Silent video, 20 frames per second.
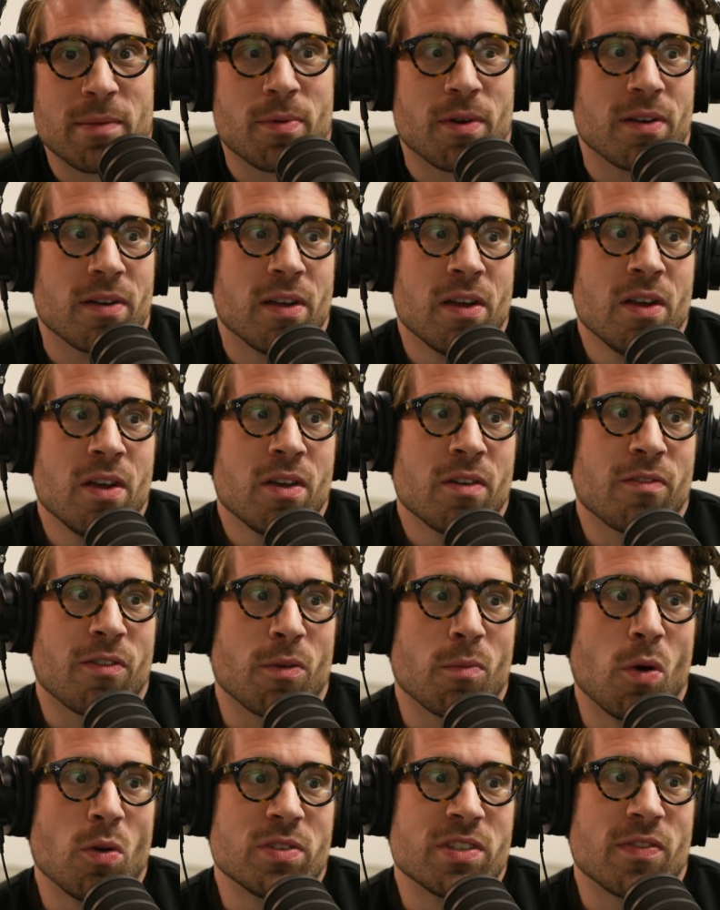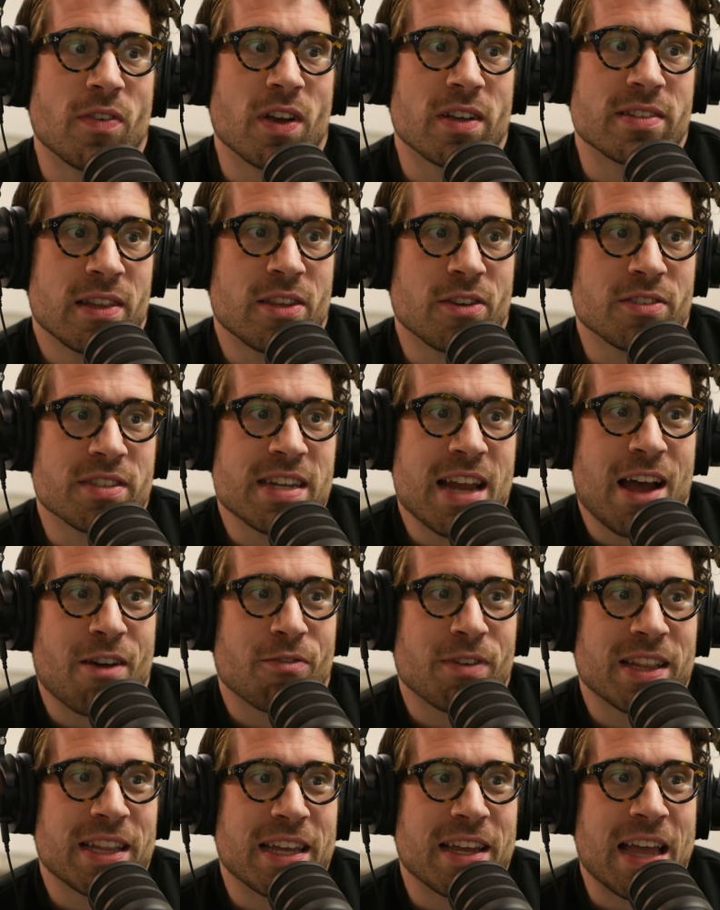But for most of us, there's not
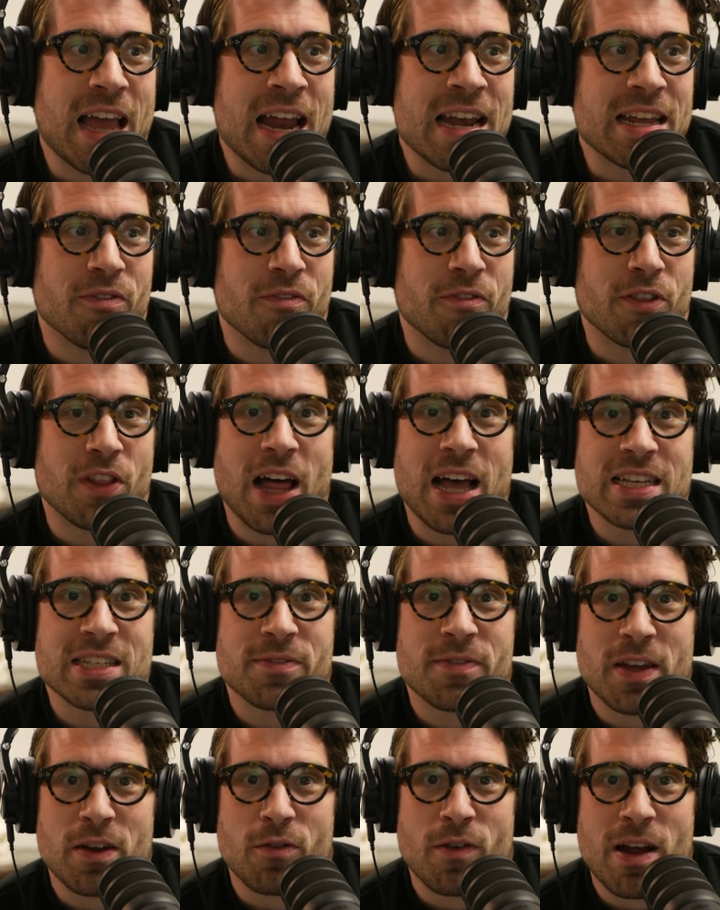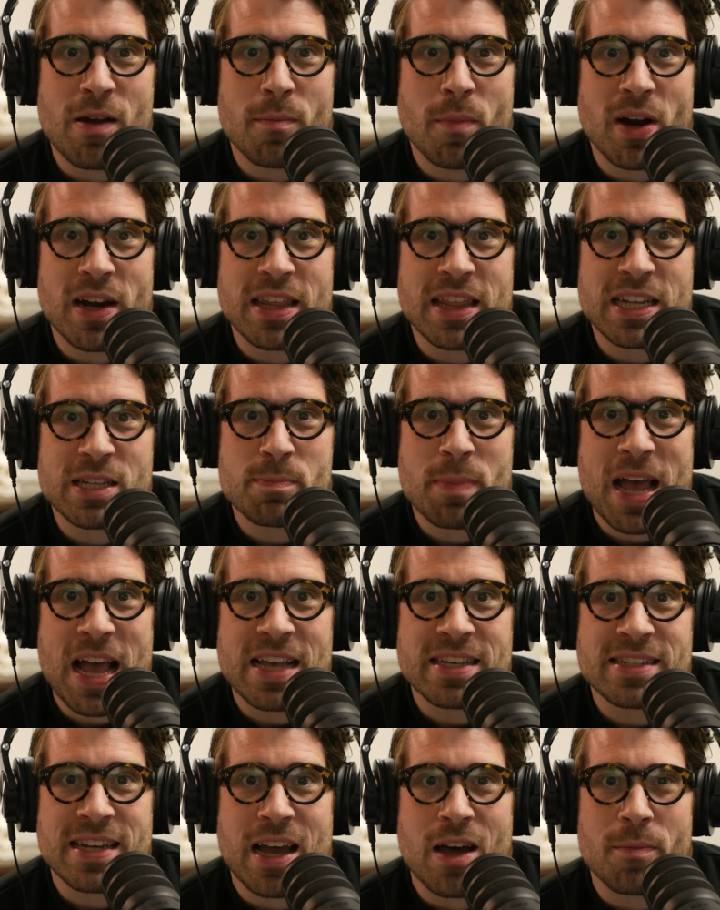really any philosophy around money that's
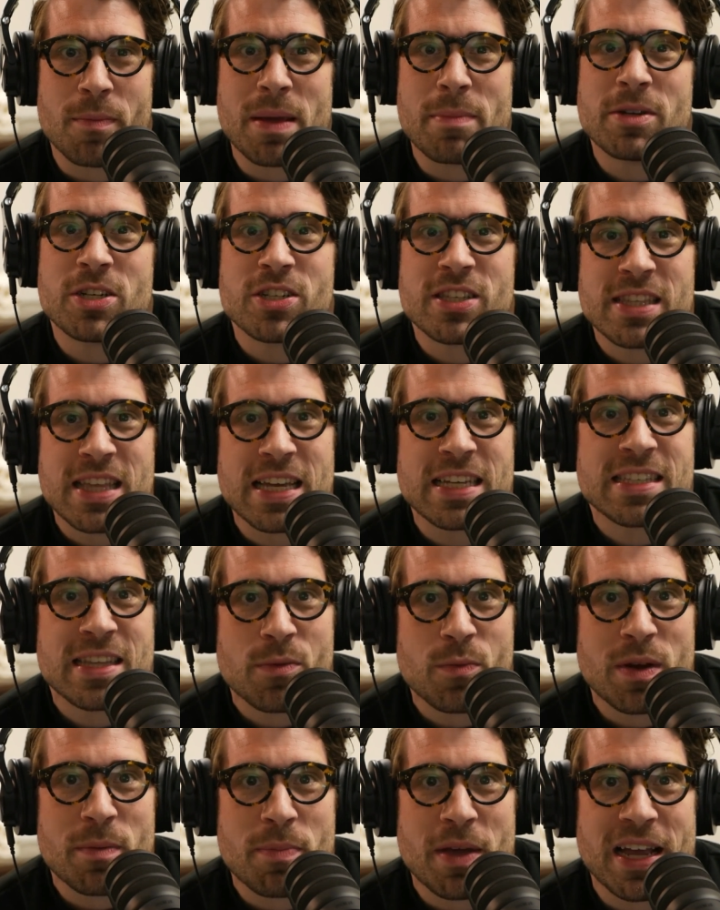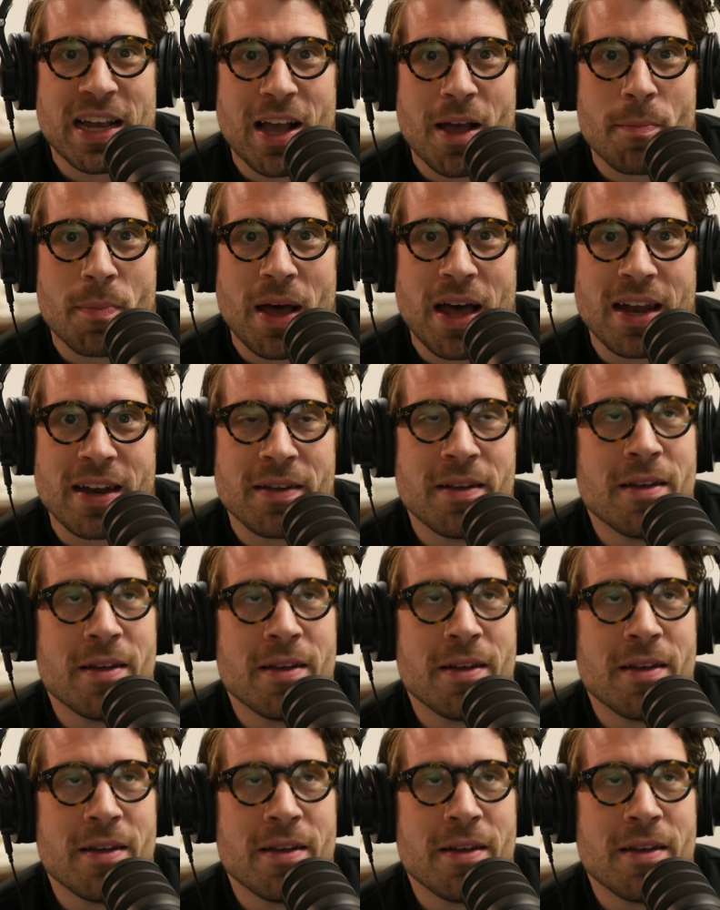passed down, maybe just things that we pick up on.